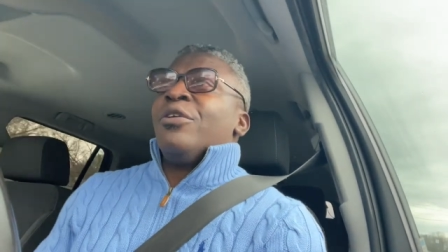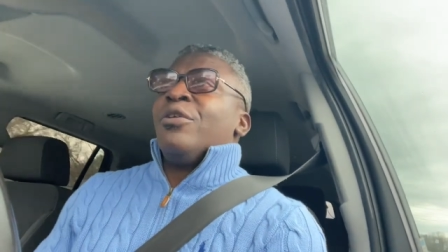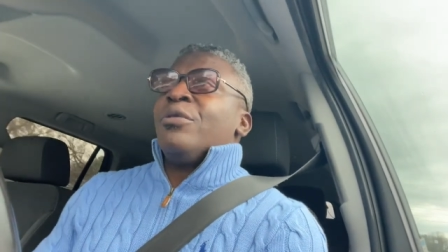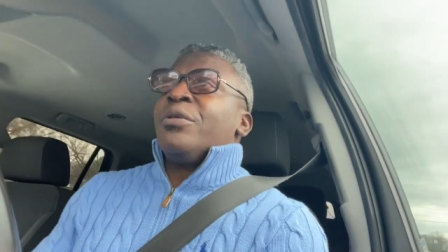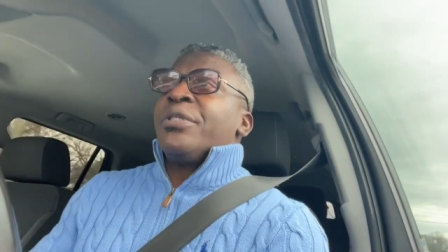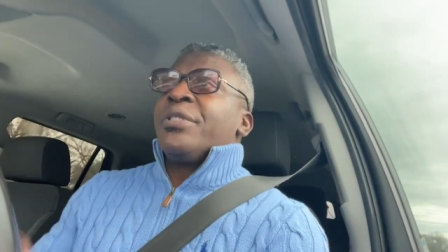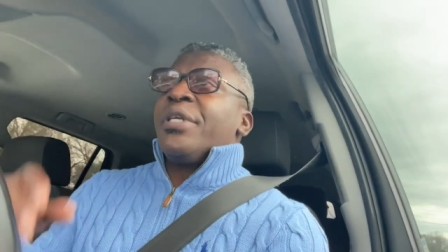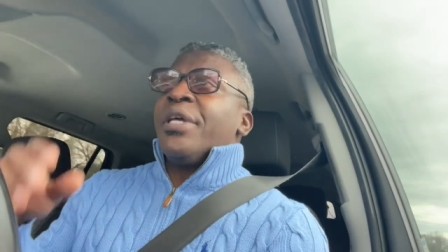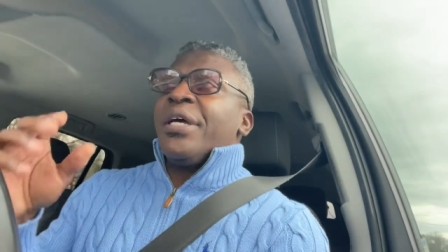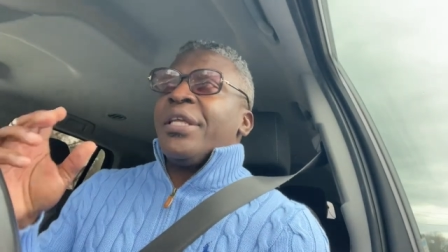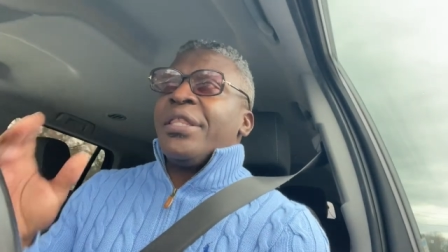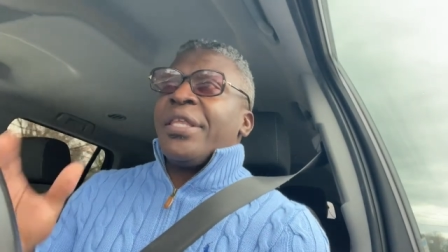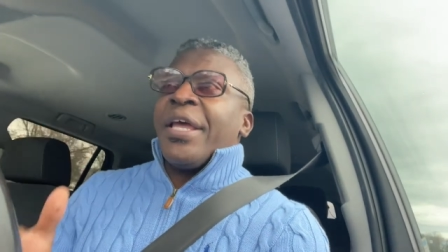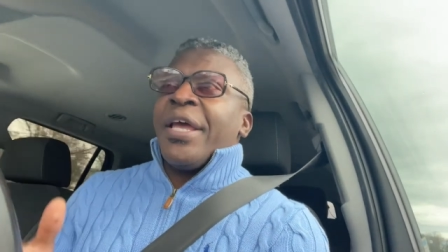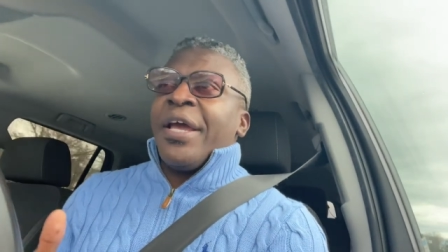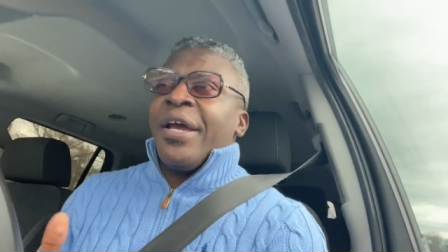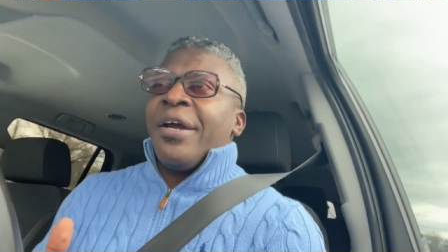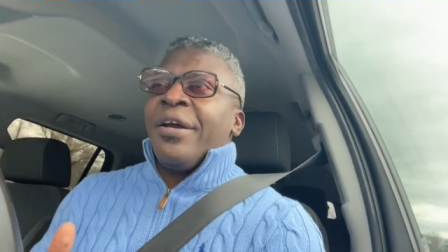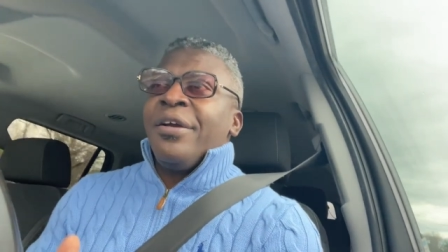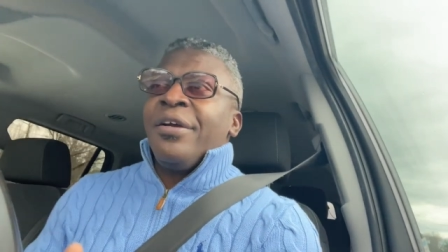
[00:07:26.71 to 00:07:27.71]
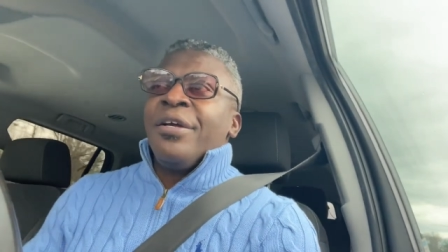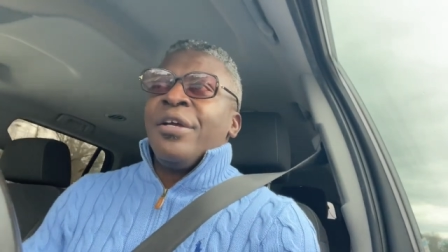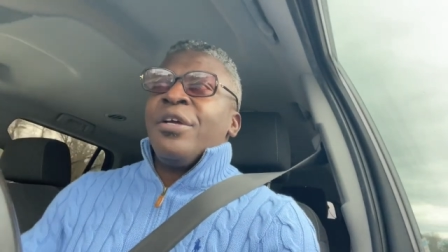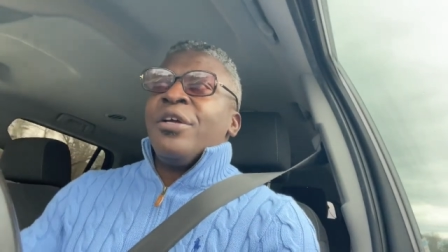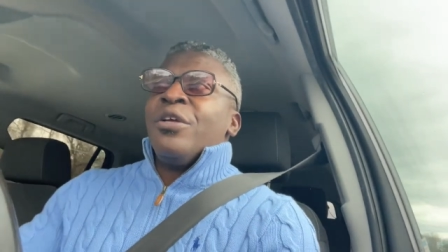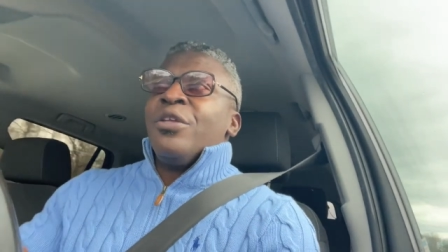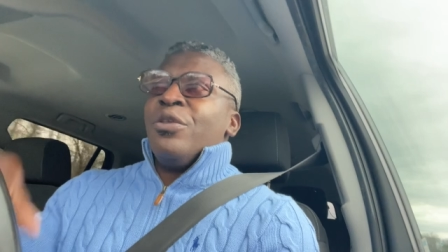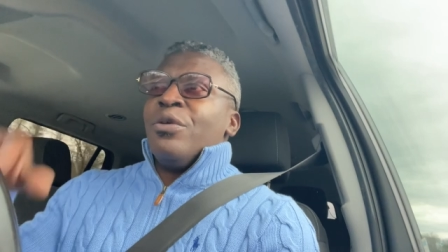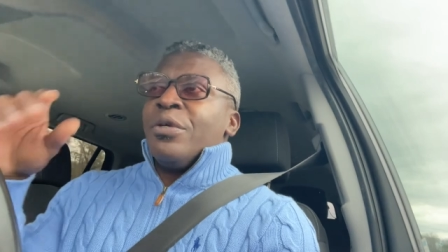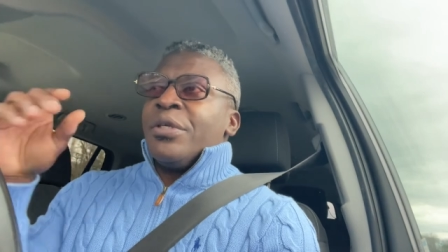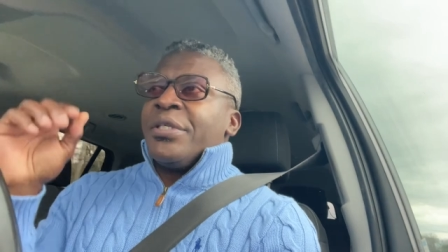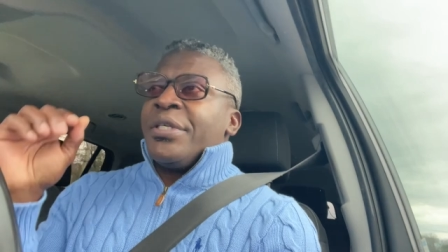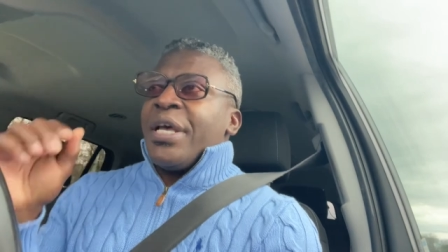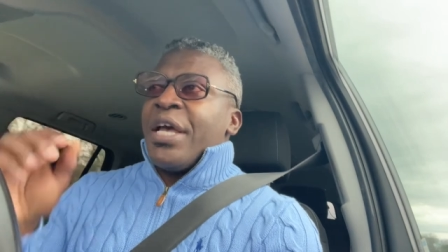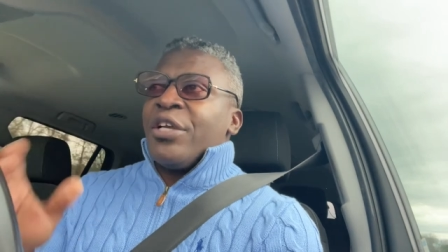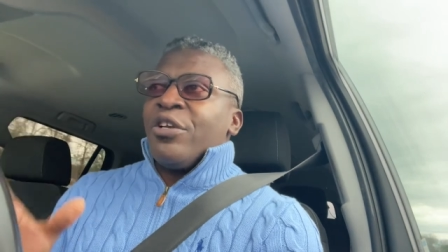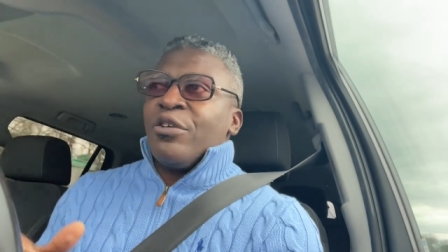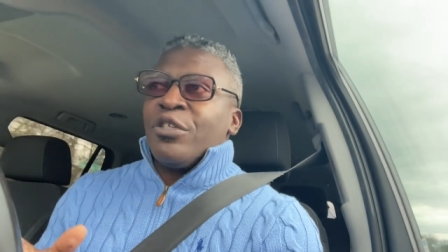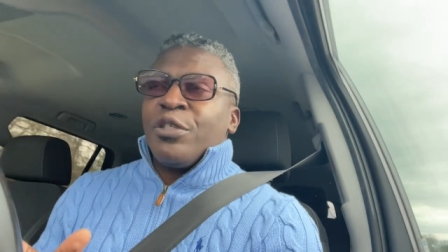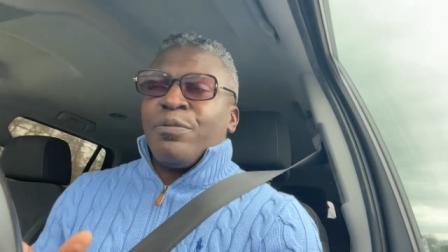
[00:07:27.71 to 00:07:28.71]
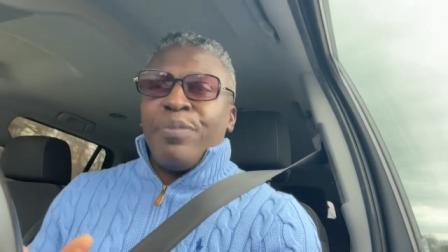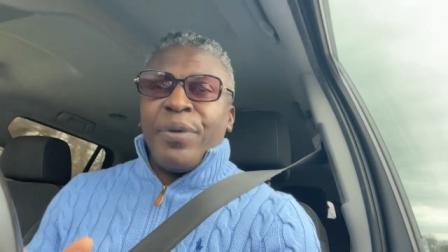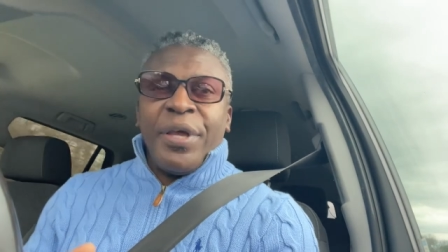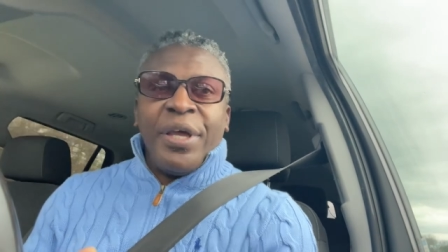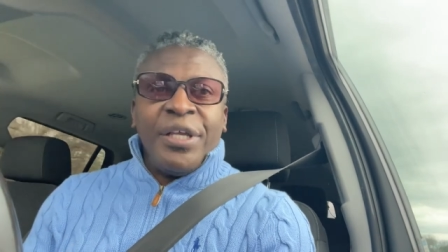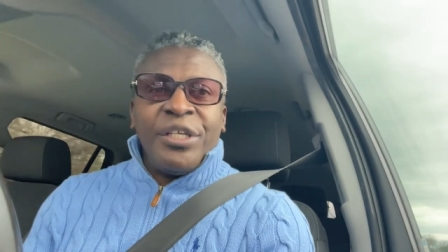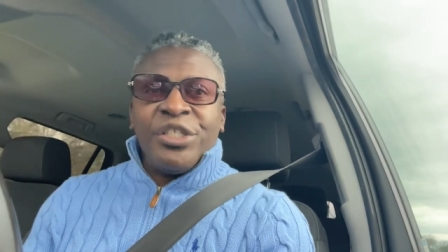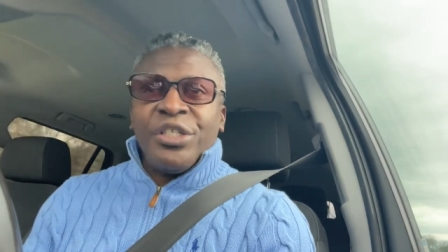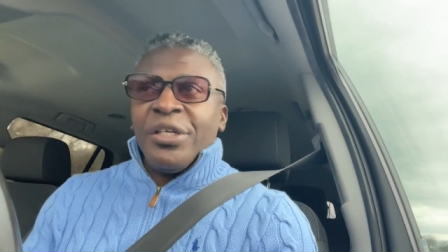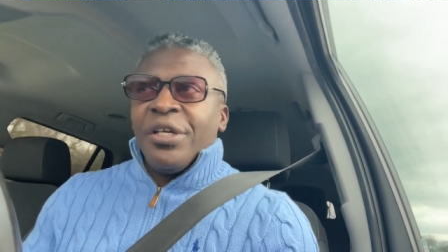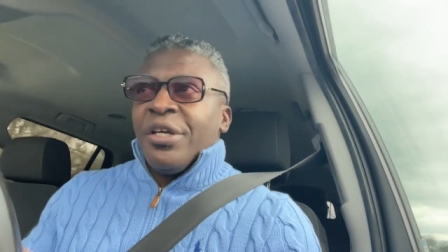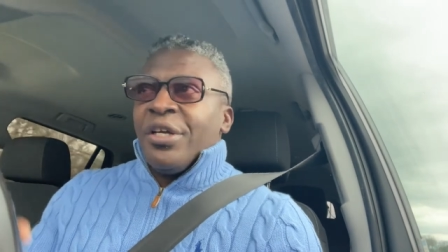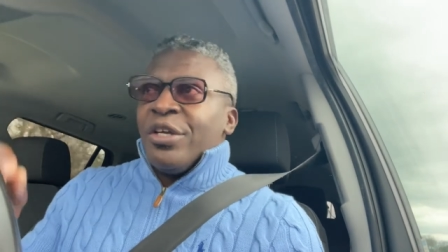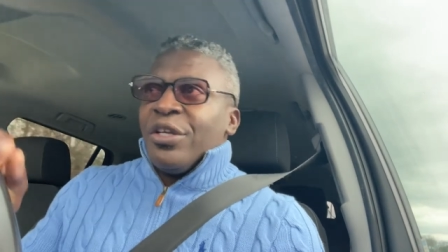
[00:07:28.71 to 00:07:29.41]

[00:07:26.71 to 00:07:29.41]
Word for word: You stood there. You said your speech.